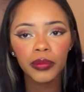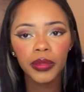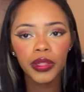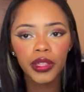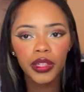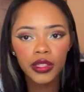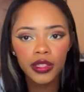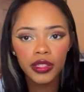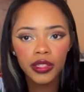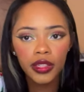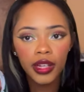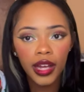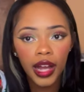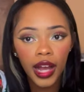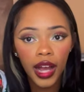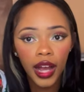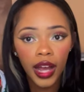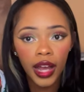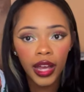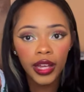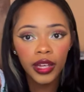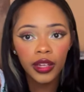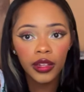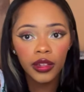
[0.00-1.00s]
because the
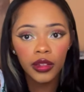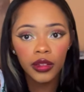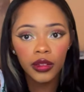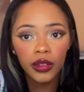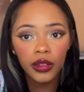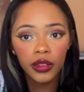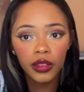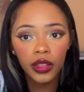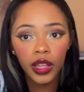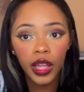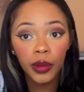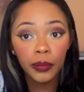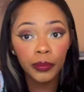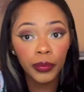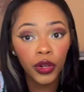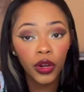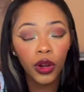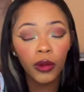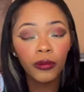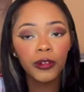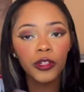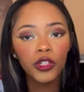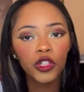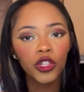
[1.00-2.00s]
guy, like, put
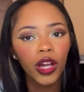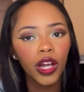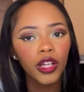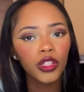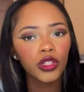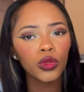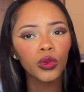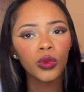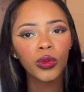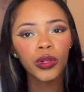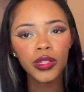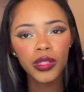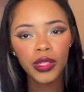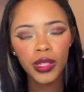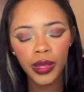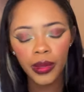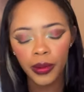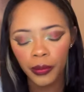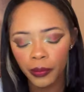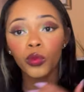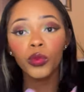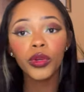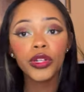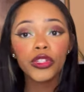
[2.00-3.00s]
off a shot towards
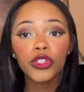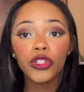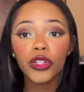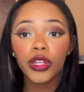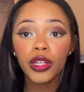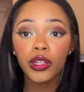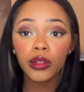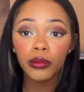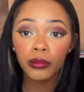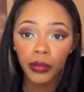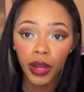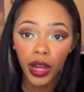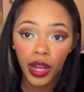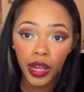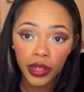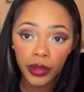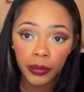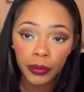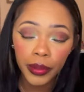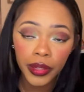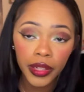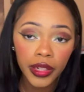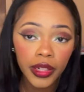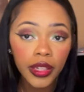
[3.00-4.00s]
him, which, in my
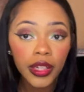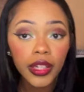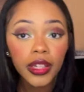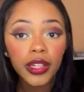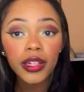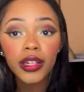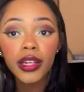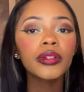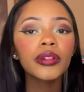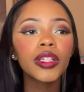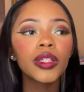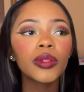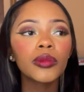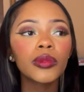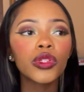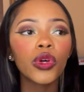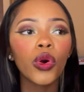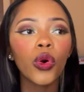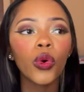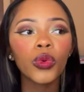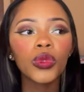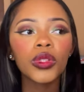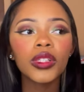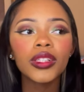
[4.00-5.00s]
opinion, he was
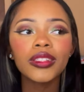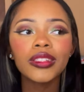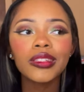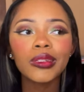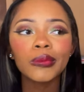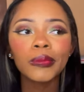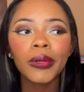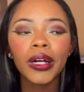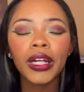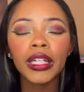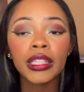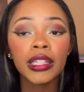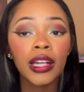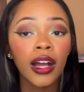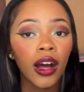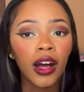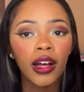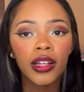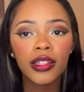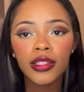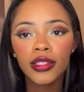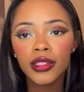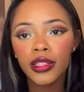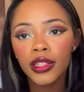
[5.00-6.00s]
holding somebody
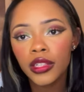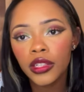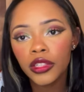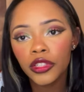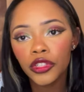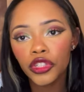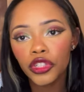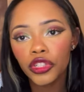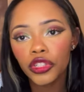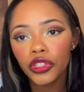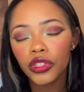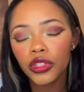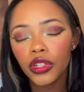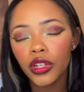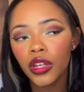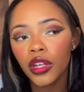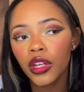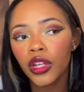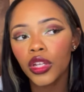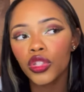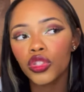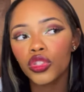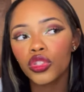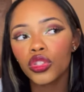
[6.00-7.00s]
hostage.
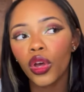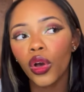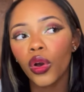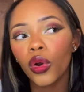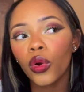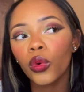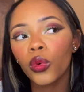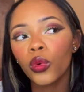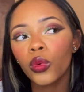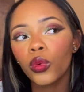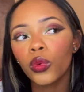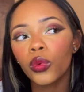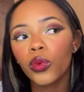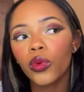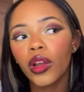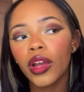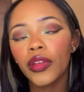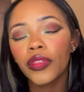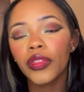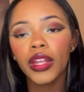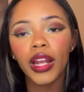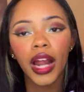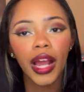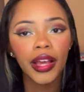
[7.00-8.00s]
So,
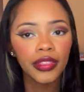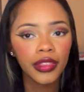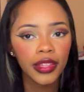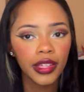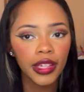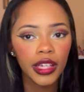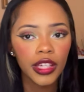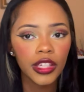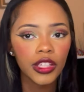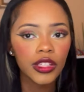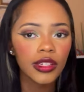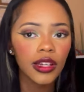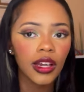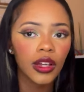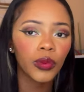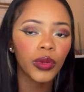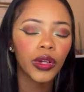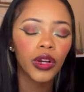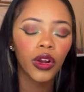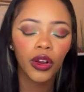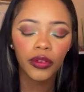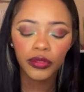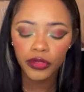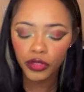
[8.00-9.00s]
and then I think his gun went
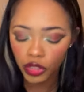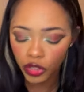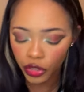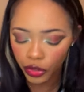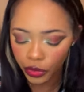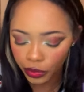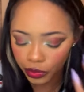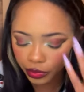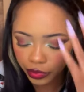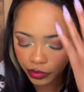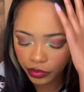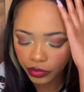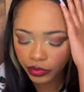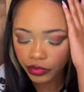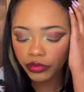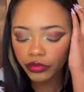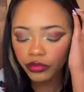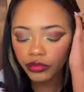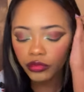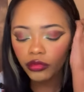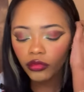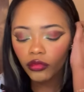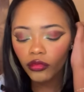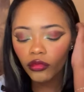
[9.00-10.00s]
off too.
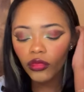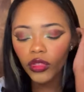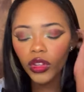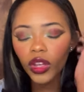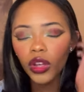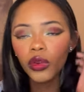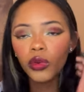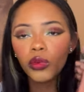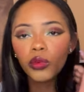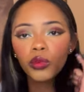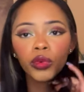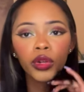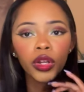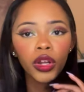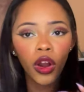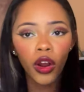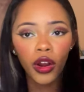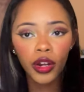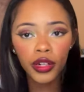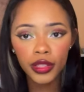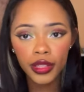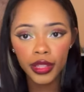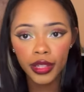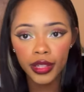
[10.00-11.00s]

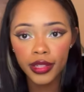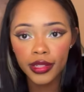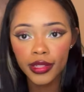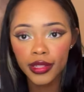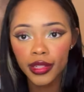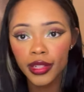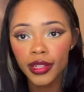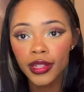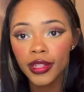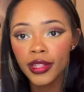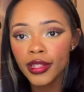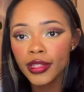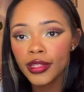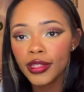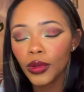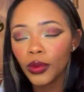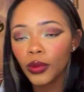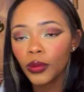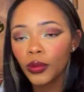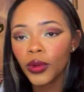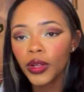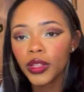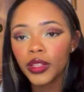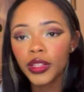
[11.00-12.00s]
Regardless, is
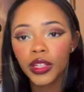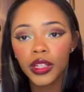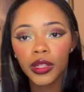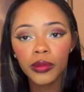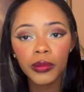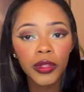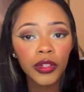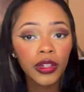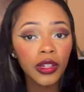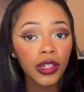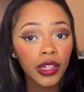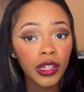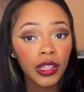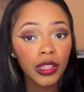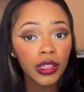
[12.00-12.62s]
one of the community